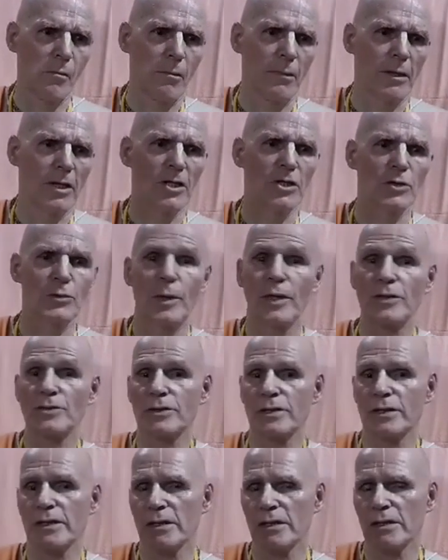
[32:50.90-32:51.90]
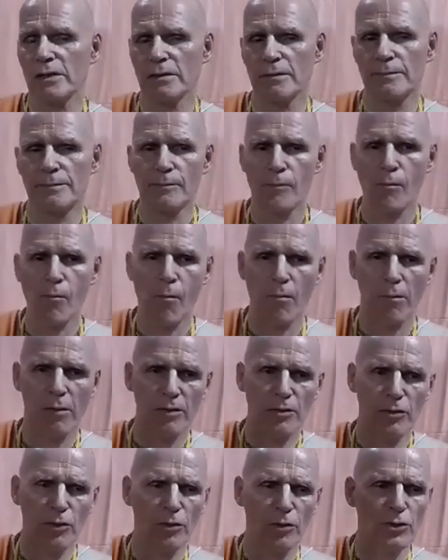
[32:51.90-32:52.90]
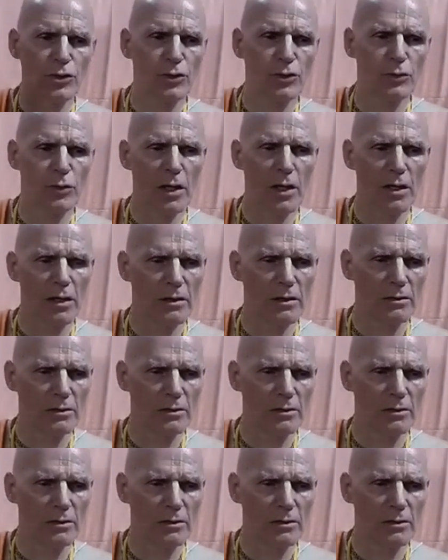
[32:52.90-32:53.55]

Especially those who are